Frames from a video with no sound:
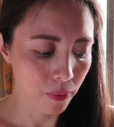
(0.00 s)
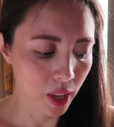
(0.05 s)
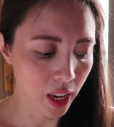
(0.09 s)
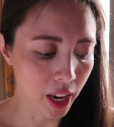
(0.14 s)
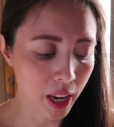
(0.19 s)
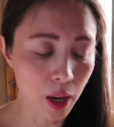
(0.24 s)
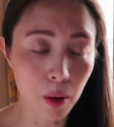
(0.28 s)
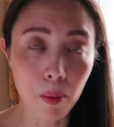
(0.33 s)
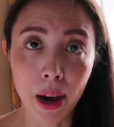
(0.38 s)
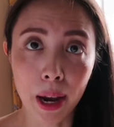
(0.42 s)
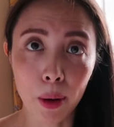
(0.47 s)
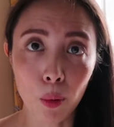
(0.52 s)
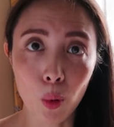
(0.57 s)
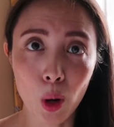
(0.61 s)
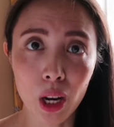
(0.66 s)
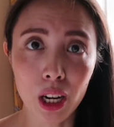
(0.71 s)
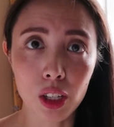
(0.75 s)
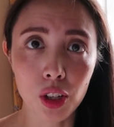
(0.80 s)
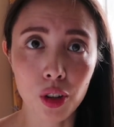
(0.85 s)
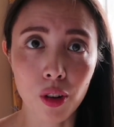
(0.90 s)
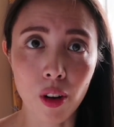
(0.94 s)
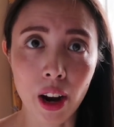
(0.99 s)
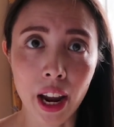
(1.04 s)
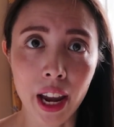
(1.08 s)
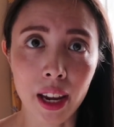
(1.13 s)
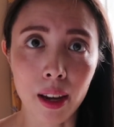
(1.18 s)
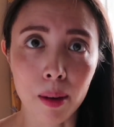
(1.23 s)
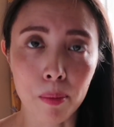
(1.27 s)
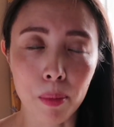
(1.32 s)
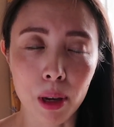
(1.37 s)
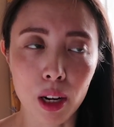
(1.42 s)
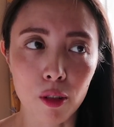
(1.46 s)
yeah, you might want to try
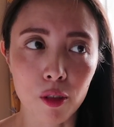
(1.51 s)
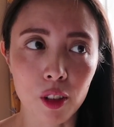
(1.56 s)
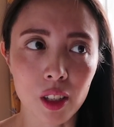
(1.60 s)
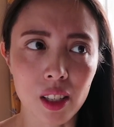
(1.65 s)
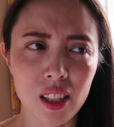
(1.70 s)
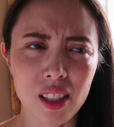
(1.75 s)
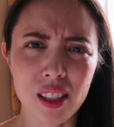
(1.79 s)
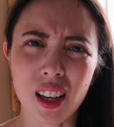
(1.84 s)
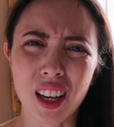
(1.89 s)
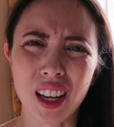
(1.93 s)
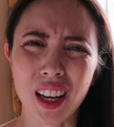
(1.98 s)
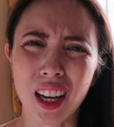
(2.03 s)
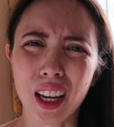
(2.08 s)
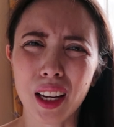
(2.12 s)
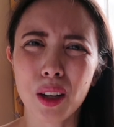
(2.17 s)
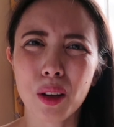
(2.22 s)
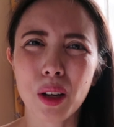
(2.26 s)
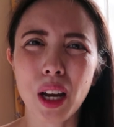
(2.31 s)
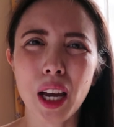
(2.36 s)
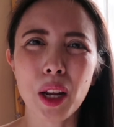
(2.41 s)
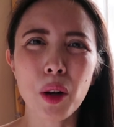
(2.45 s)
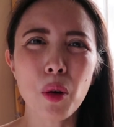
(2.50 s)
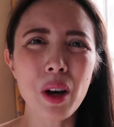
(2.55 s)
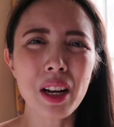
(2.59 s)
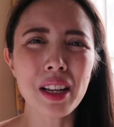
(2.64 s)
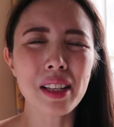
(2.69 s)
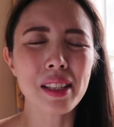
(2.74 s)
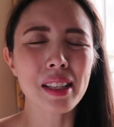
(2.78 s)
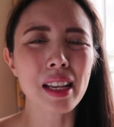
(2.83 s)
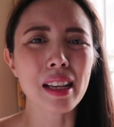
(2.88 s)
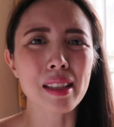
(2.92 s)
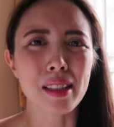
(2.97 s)
a bit of a, I don't
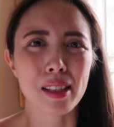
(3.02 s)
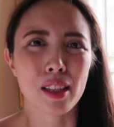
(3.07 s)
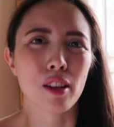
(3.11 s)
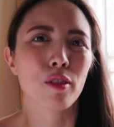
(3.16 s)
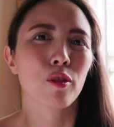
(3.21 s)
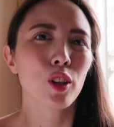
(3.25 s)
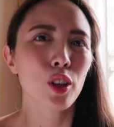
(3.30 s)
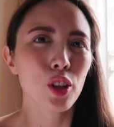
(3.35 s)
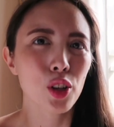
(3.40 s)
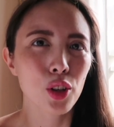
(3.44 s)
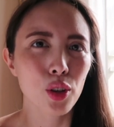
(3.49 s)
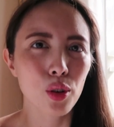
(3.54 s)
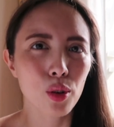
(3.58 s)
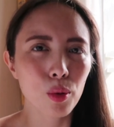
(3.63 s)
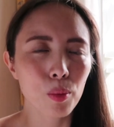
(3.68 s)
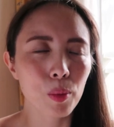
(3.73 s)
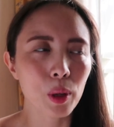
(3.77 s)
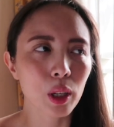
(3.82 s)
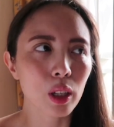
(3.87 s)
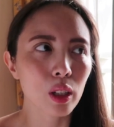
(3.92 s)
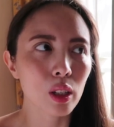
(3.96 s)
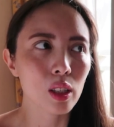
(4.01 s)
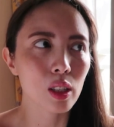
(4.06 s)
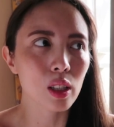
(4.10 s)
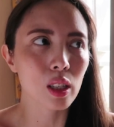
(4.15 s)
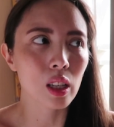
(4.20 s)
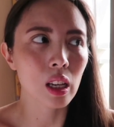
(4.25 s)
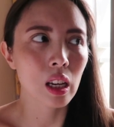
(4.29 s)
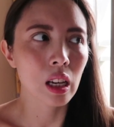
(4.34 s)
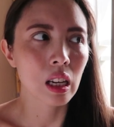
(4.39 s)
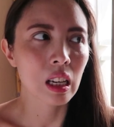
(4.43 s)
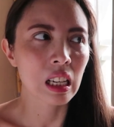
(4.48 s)
want to say stiffer shoe,
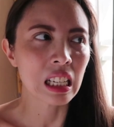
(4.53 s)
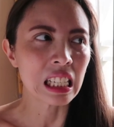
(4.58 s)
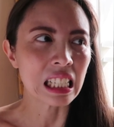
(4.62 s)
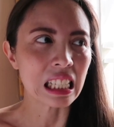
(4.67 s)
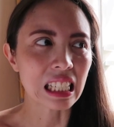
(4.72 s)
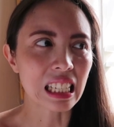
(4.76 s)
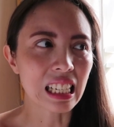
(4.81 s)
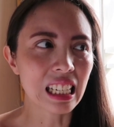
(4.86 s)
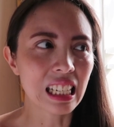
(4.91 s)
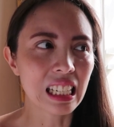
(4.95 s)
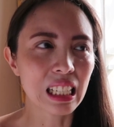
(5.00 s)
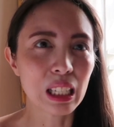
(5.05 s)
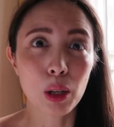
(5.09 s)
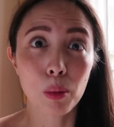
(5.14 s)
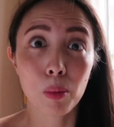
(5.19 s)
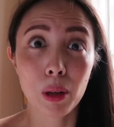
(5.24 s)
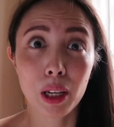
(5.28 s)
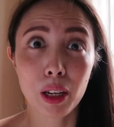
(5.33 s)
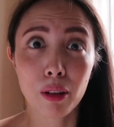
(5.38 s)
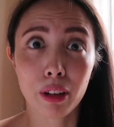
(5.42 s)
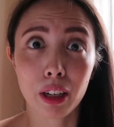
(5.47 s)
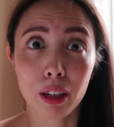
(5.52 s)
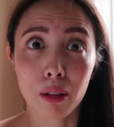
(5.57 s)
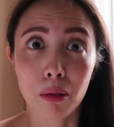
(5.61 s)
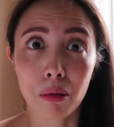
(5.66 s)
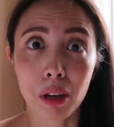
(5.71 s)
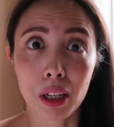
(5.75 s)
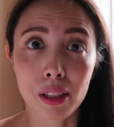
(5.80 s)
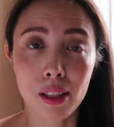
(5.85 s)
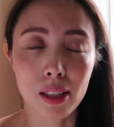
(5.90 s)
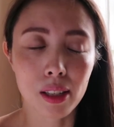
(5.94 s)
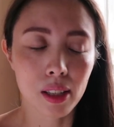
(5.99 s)
because nobody really
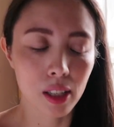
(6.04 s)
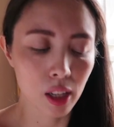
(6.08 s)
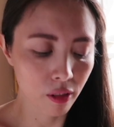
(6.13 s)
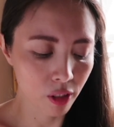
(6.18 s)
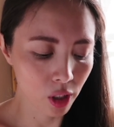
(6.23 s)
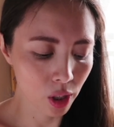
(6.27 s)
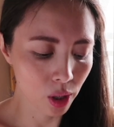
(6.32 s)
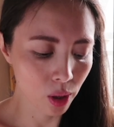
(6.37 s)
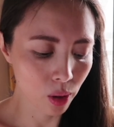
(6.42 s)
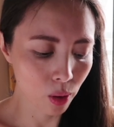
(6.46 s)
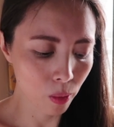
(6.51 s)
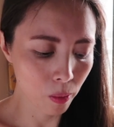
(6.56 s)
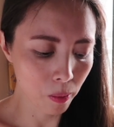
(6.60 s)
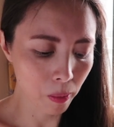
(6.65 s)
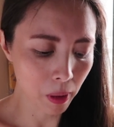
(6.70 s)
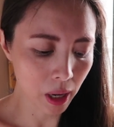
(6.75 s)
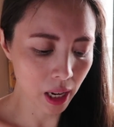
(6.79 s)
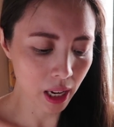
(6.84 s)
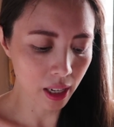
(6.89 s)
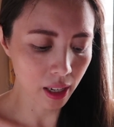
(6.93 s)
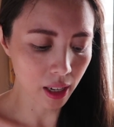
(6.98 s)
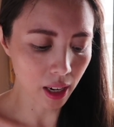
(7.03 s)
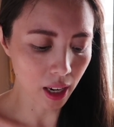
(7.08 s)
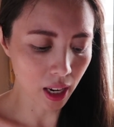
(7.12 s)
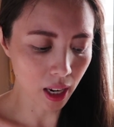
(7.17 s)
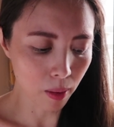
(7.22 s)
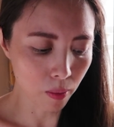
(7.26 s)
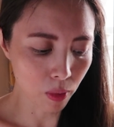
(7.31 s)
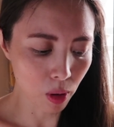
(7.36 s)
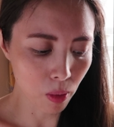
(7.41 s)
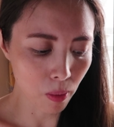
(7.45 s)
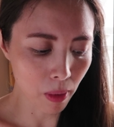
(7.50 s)
wants a stiff shoe,
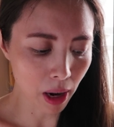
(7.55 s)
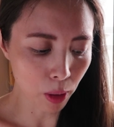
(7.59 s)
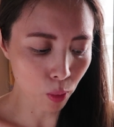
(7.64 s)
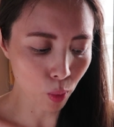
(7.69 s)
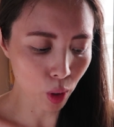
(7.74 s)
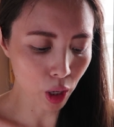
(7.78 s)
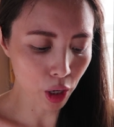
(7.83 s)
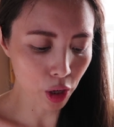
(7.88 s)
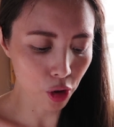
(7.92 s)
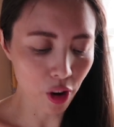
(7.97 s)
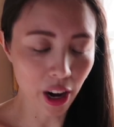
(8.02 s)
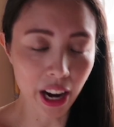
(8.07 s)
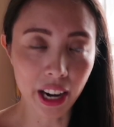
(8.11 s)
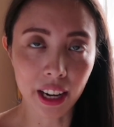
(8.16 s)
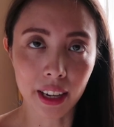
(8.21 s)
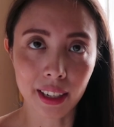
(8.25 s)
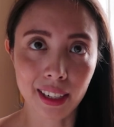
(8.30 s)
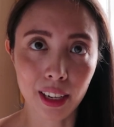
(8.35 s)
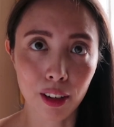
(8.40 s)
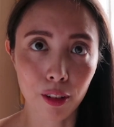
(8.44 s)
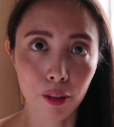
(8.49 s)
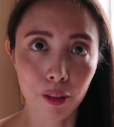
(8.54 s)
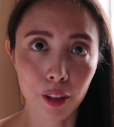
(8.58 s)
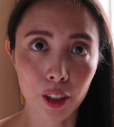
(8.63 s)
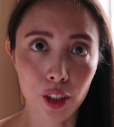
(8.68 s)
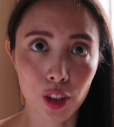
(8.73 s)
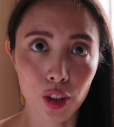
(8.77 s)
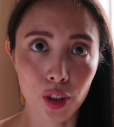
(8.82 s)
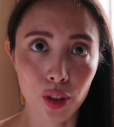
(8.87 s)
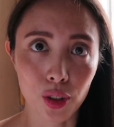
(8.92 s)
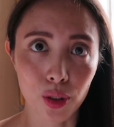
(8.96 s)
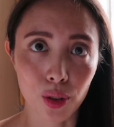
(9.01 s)
but you might want to try a
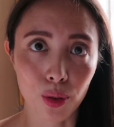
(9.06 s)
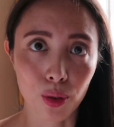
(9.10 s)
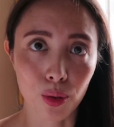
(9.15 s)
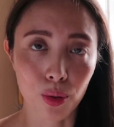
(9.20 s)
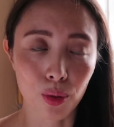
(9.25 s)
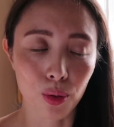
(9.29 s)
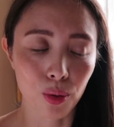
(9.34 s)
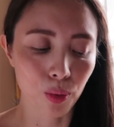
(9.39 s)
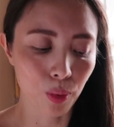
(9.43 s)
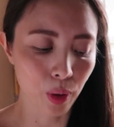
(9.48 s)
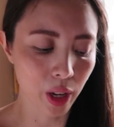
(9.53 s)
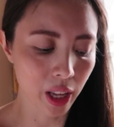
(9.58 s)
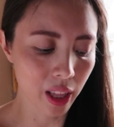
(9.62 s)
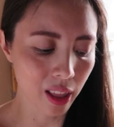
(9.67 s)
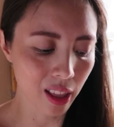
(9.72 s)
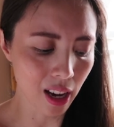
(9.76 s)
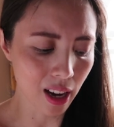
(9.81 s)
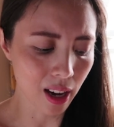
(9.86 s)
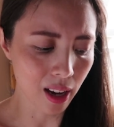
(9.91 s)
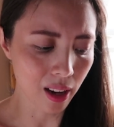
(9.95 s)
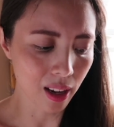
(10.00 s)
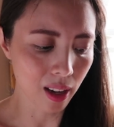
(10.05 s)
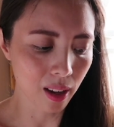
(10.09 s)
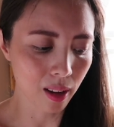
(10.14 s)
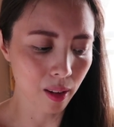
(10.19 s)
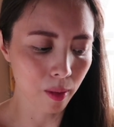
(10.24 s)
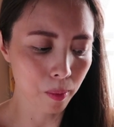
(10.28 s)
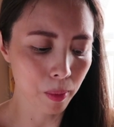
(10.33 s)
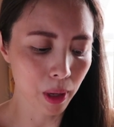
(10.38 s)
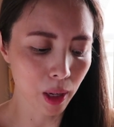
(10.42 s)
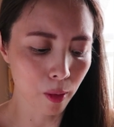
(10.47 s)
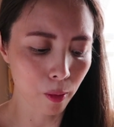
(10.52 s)
different shoe with
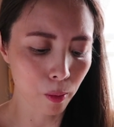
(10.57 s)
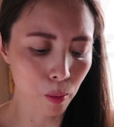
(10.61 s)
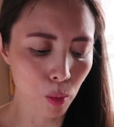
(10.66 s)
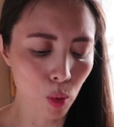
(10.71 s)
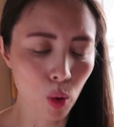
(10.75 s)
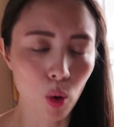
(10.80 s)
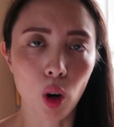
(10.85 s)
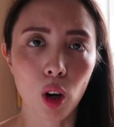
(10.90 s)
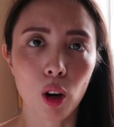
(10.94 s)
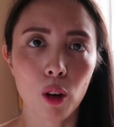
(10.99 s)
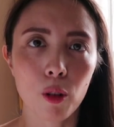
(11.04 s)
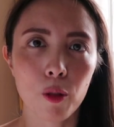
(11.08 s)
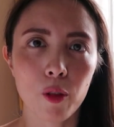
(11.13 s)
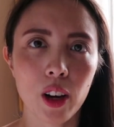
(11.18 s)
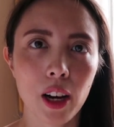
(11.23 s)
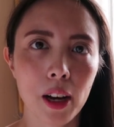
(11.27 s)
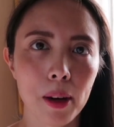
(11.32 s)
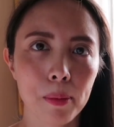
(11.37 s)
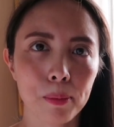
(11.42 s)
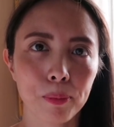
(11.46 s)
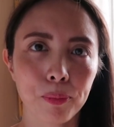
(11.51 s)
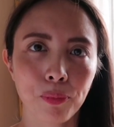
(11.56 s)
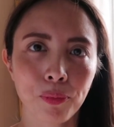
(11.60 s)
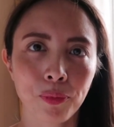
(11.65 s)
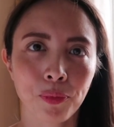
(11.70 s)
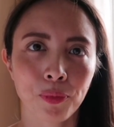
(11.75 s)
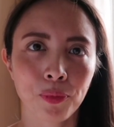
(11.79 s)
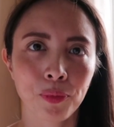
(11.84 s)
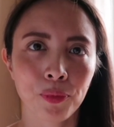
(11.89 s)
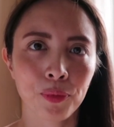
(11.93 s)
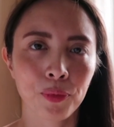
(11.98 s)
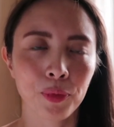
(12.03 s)
a bit more of
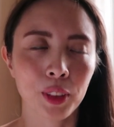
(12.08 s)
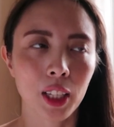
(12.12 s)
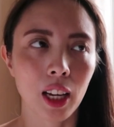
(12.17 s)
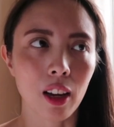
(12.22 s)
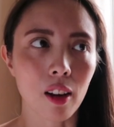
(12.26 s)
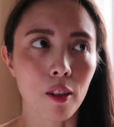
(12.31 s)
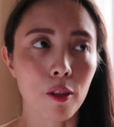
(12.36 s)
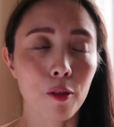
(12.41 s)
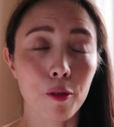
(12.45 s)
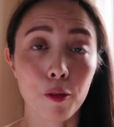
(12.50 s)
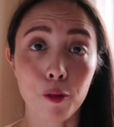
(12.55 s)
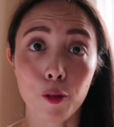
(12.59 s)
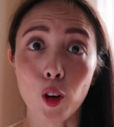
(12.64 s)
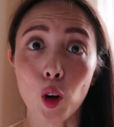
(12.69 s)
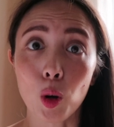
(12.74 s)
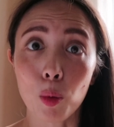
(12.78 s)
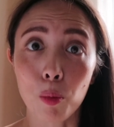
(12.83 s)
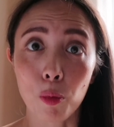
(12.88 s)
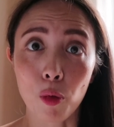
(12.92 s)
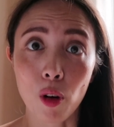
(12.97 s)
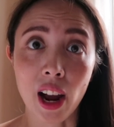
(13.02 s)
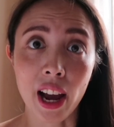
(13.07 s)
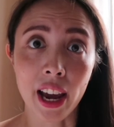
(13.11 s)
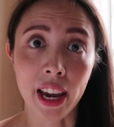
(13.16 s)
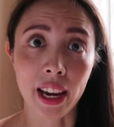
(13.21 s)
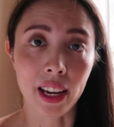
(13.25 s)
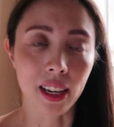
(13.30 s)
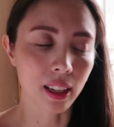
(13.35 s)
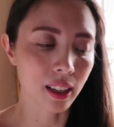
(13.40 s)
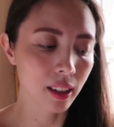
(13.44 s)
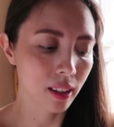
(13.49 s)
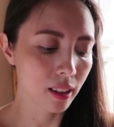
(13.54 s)
a firm
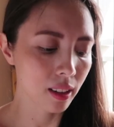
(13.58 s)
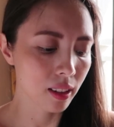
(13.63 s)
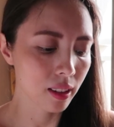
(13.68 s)
ride,